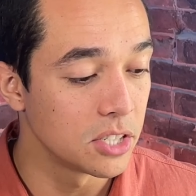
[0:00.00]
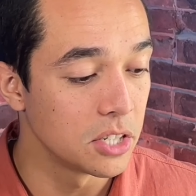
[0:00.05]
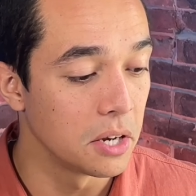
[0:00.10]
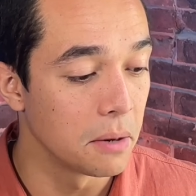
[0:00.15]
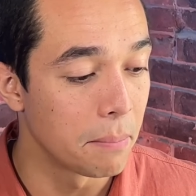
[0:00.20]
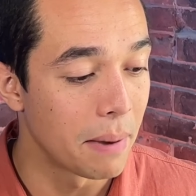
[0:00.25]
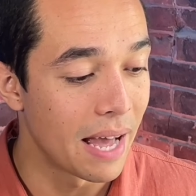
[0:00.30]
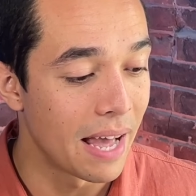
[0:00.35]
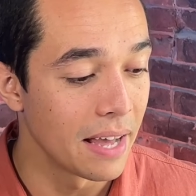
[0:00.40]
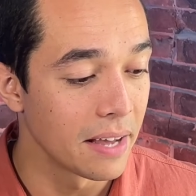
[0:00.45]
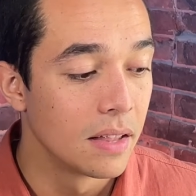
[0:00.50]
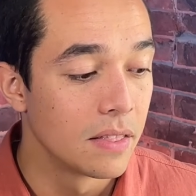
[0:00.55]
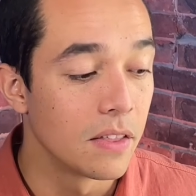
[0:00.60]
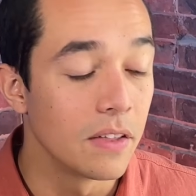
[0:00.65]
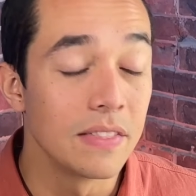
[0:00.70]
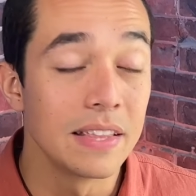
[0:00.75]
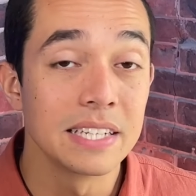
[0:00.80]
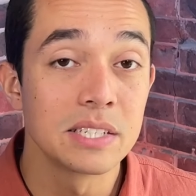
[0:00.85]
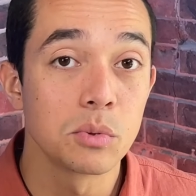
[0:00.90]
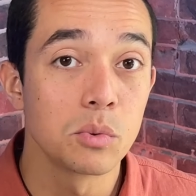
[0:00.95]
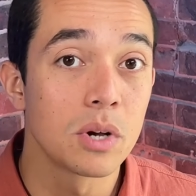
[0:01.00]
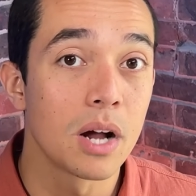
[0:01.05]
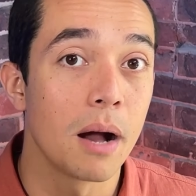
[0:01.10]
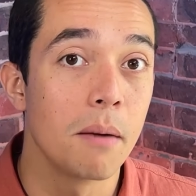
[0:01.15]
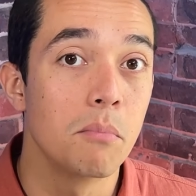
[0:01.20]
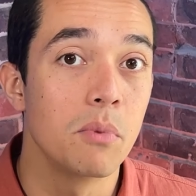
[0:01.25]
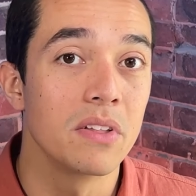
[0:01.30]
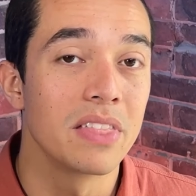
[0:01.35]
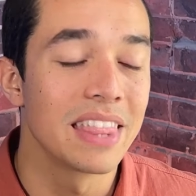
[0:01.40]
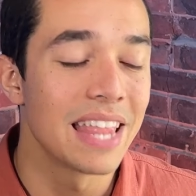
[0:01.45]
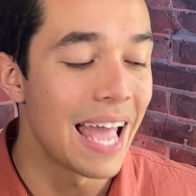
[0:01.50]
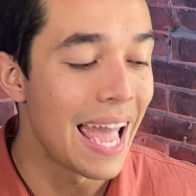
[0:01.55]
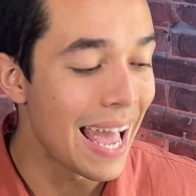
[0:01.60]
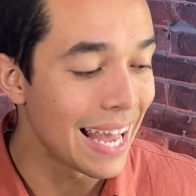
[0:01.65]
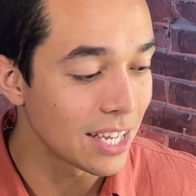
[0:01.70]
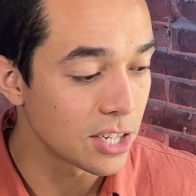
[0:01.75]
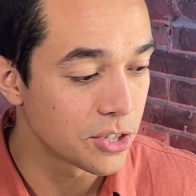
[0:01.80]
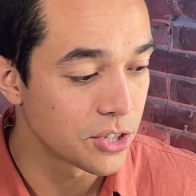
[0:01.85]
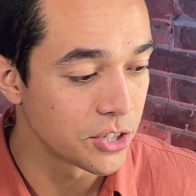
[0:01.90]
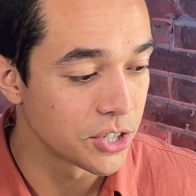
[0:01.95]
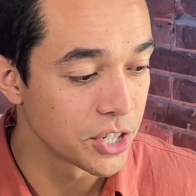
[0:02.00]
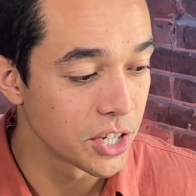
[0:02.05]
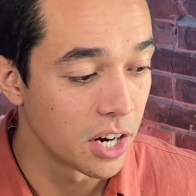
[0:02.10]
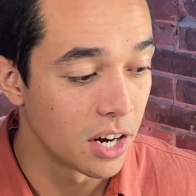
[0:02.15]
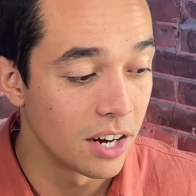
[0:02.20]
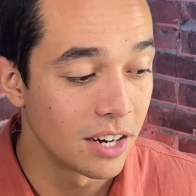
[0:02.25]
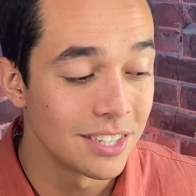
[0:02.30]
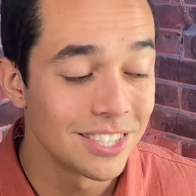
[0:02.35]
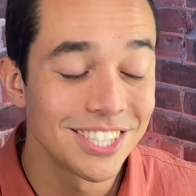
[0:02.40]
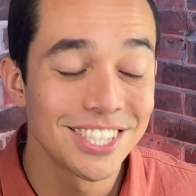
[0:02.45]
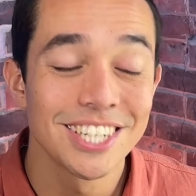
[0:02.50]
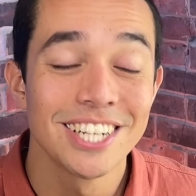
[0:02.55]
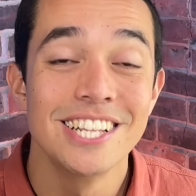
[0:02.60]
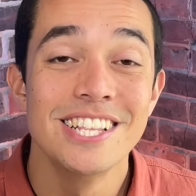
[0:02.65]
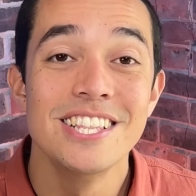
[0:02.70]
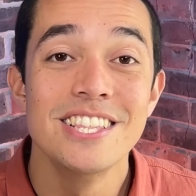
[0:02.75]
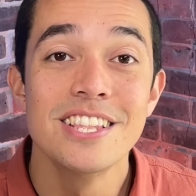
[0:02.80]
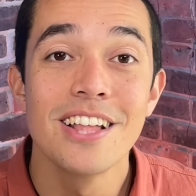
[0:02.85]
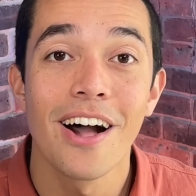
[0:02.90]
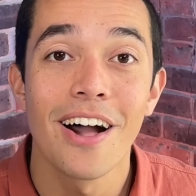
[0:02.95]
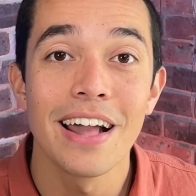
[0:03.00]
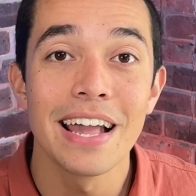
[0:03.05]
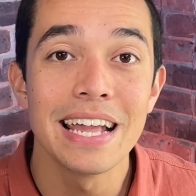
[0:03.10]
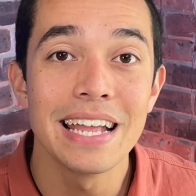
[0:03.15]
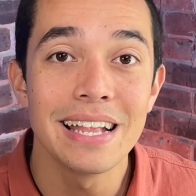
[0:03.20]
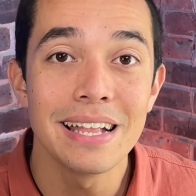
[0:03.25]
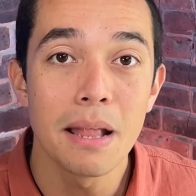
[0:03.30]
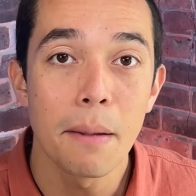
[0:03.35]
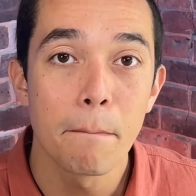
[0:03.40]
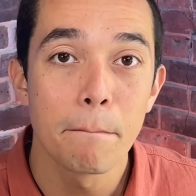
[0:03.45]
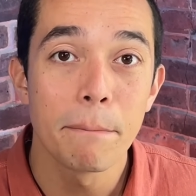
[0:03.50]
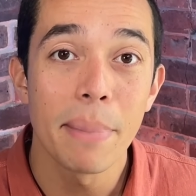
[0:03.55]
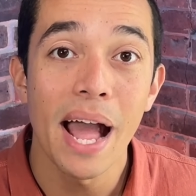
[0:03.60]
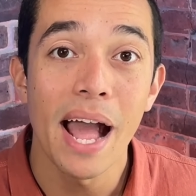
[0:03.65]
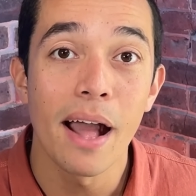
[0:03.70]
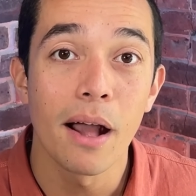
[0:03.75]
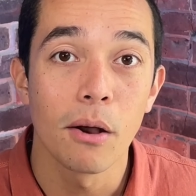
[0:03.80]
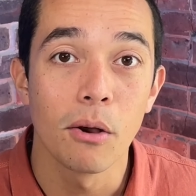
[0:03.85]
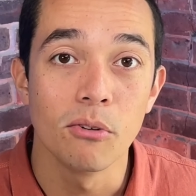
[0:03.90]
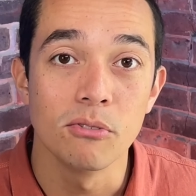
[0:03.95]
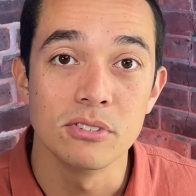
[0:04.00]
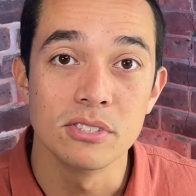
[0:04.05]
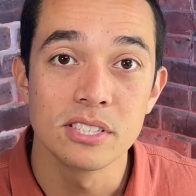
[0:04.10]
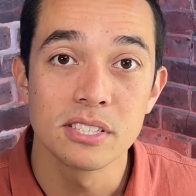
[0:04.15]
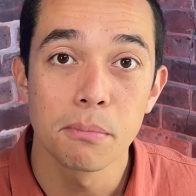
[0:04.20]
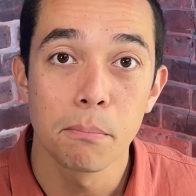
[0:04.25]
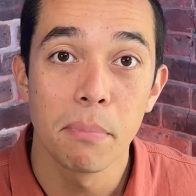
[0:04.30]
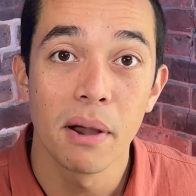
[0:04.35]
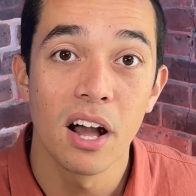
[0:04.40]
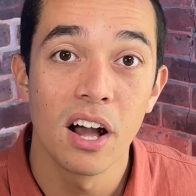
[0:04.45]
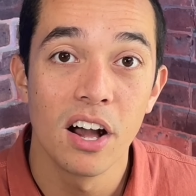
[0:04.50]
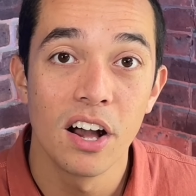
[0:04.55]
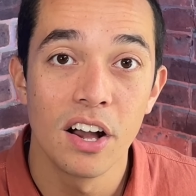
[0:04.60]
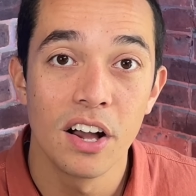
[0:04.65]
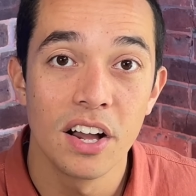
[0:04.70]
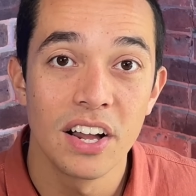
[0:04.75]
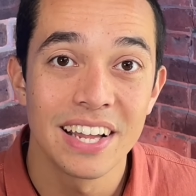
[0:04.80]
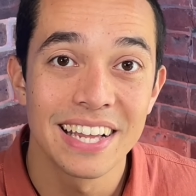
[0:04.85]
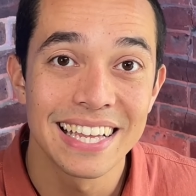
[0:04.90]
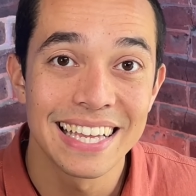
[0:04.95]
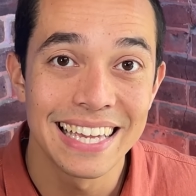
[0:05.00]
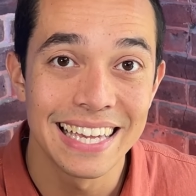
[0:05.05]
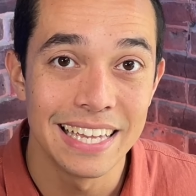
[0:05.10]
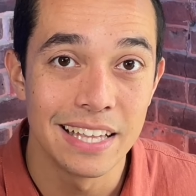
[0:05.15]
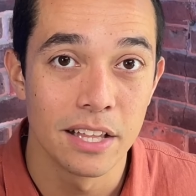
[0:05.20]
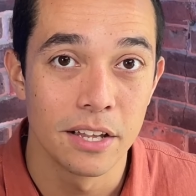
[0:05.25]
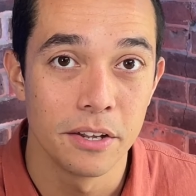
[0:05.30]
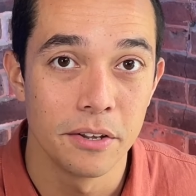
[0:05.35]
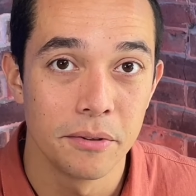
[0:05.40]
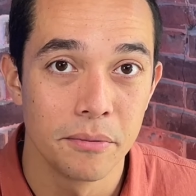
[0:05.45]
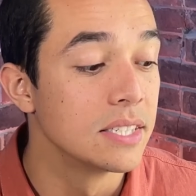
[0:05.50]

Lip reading: to your bag. Though this will come with an extra charge, £9 per kilo.